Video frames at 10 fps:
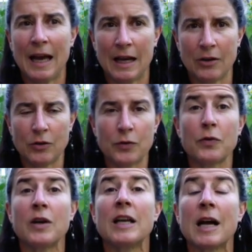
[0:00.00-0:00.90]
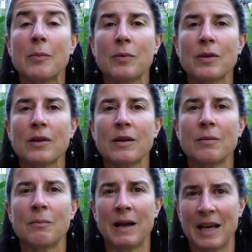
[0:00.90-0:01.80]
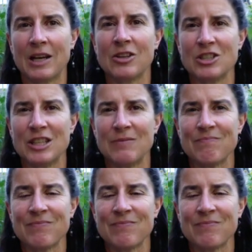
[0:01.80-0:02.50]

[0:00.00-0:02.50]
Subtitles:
And it's freed up my energy.